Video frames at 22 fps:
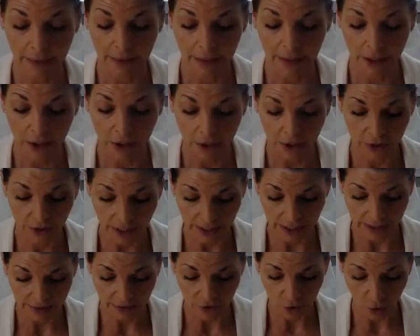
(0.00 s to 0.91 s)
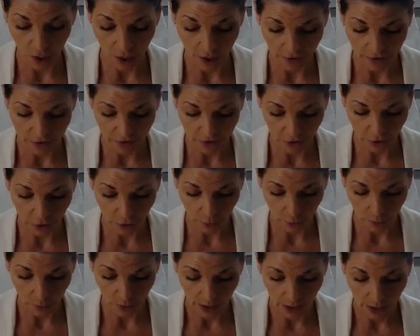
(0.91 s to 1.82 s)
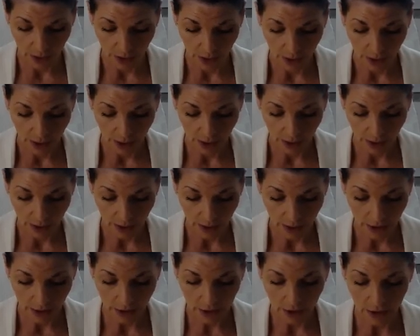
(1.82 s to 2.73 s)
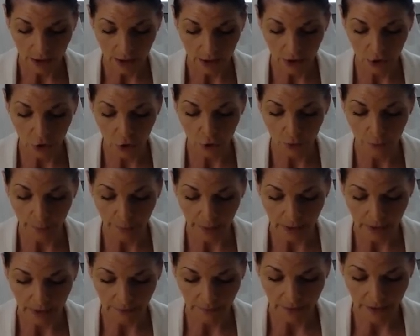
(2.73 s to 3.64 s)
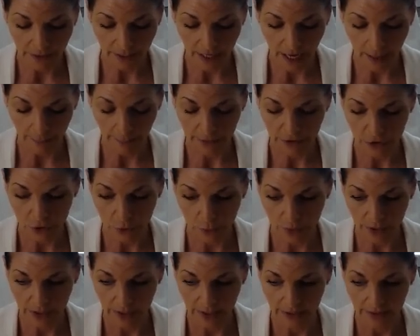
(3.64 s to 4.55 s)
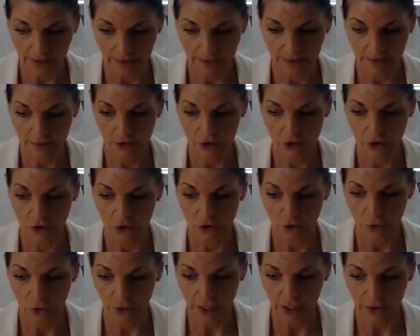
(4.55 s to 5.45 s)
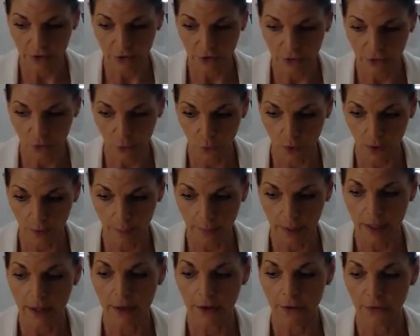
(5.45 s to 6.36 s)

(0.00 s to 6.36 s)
there is also, you're being given an opportunity to transform